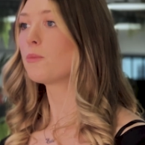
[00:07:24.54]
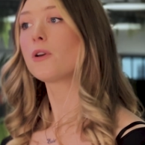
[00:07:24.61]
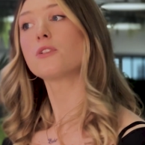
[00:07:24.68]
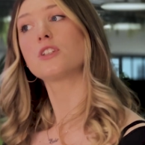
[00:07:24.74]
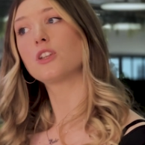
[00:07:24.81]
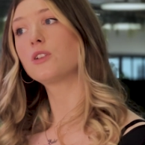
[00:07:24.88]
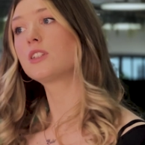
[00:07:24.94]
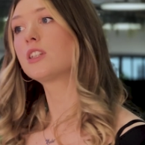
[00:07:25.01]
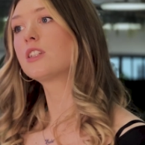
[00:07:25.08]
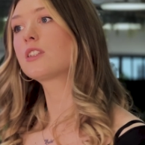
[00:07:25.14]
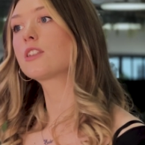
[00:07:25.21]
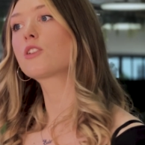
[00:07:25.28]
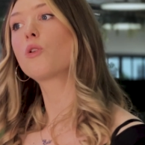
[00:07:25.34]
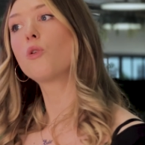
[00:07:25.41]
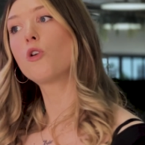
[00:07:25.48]
most users,
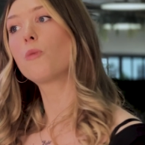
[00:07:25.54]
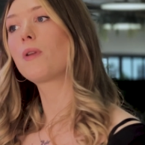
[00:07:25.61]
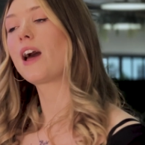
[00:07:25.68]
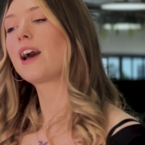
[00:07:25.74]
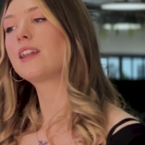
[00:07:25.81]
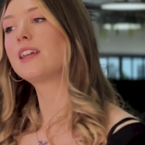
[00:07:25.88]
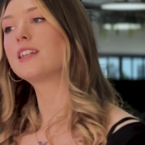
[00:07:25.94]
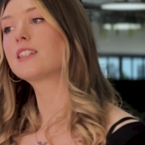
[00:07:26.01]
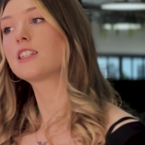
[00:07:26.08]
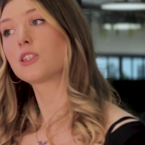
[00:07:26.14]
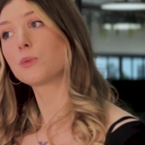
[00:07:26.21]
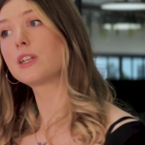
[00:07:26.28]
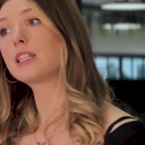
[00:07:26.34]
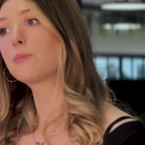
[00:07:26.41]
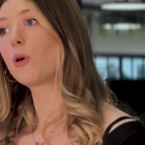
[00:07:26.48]
the Core plan hits the
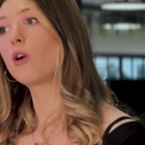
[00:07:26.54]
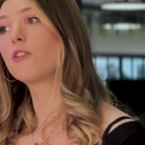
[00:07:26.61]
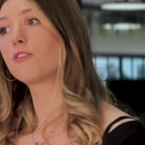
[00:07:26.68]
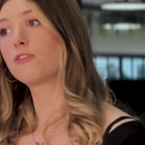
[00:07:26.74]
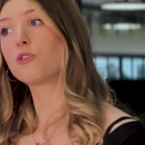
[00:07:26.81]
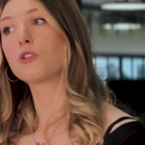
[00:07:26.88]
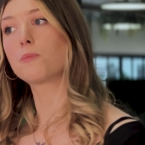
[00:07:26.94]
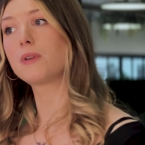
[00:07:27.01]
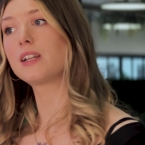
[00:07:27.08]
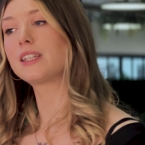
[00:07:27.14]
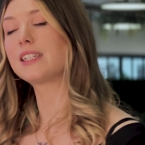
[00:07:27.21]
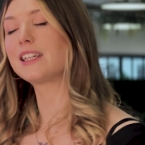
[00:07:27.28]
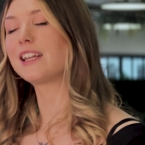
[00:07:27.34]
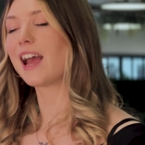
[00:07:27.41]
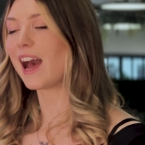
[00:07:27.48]
sweet spot of
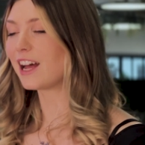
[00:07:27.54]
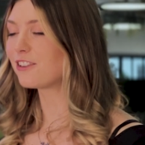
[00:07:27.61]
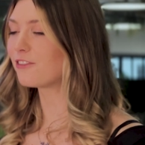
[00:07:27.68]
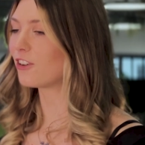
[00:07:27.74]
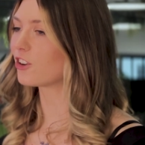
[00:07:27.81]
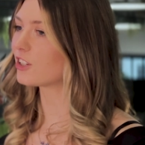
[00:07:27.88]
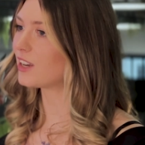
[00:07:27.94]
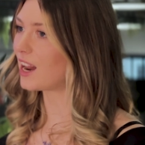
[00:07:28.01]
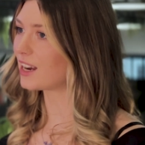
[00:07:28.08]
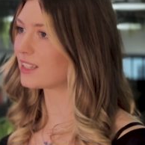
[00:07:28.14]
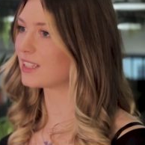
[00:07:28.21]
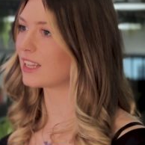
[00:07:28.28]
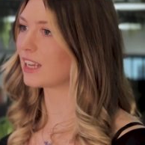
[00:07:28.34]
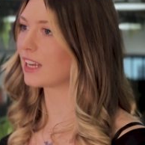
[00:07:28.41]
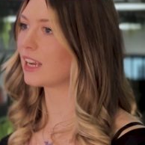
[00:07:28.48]
affordability and
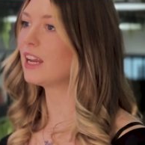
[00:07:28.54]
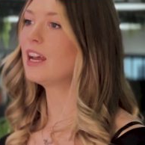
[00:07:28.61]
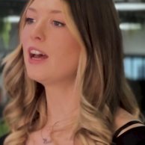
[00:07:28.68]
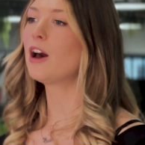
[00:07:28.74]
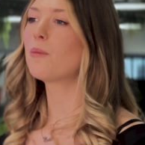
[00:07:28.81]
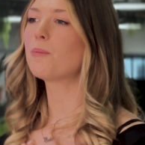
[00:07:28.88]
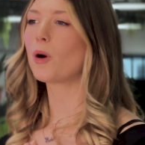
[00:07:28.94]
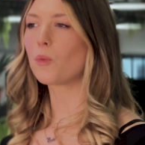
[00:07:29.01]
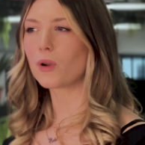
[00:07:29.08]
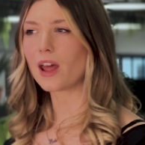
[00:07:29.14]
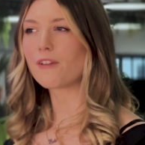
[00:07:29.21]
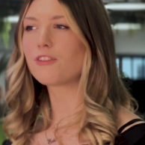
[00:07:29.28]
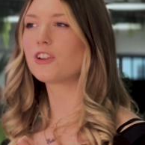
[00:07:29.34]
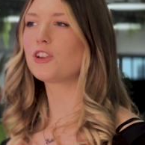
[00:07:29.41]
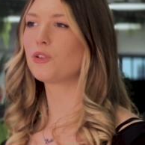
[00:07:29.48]
functionality, but
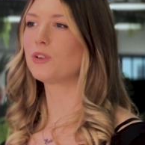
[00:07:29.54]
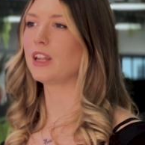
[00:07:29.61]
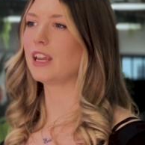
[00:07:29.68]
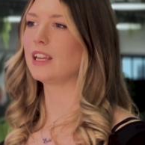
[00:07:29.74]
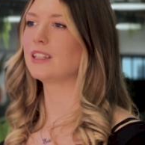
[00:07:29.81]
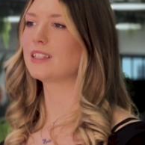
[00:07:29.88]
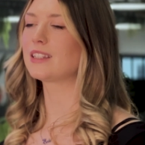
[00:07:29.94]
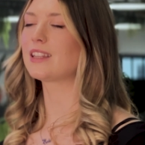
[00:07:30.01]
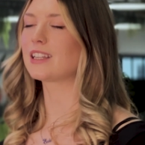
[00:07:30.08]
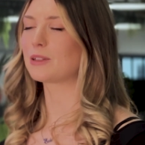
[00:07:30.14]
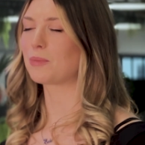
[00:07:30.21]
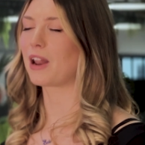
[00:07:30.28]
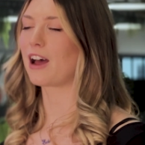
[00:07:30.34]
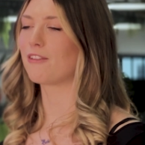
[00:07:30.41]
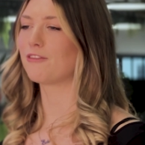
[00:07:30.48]
whatever your needs, there's a
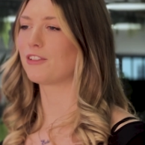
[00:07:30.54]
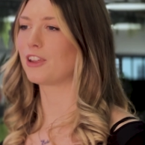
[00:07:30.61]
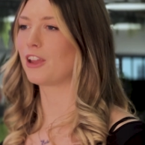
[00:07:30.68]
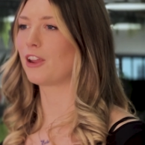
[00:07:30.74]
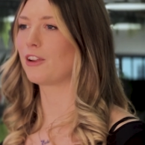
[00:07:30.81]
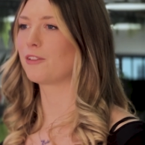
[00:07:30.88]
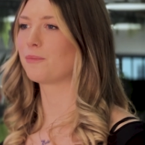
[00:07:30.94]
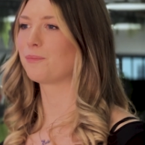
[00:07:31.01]
plan for you.